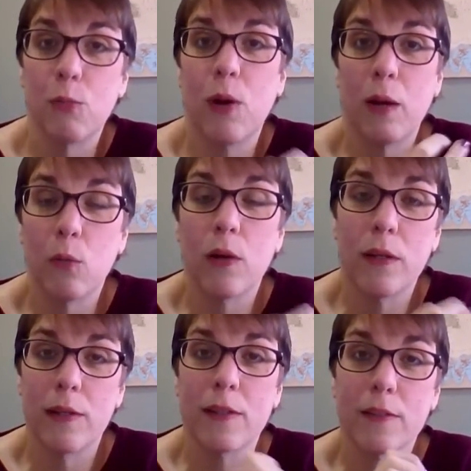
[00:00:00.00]
by what
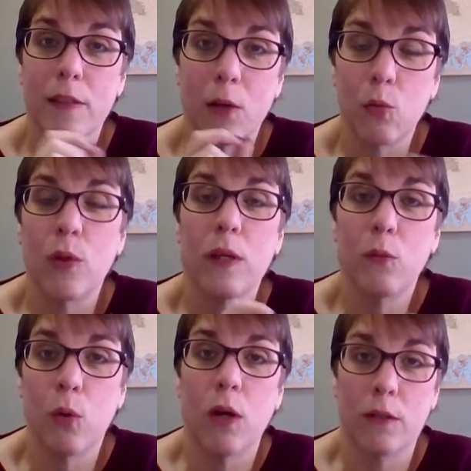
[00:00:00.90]
it is that we
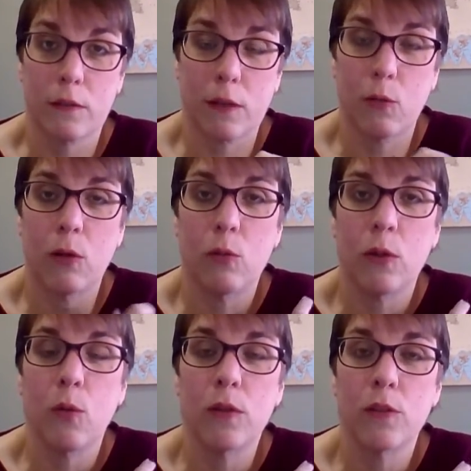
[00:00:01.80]
want, what
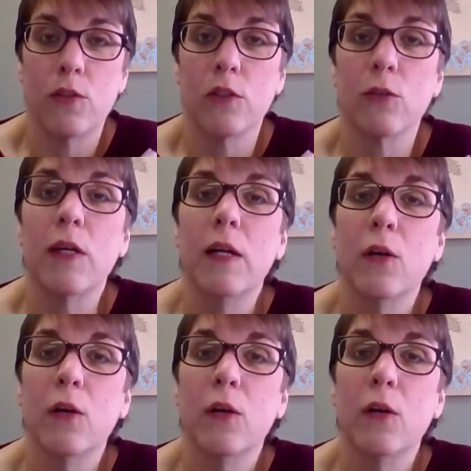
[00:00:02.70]
we want to do.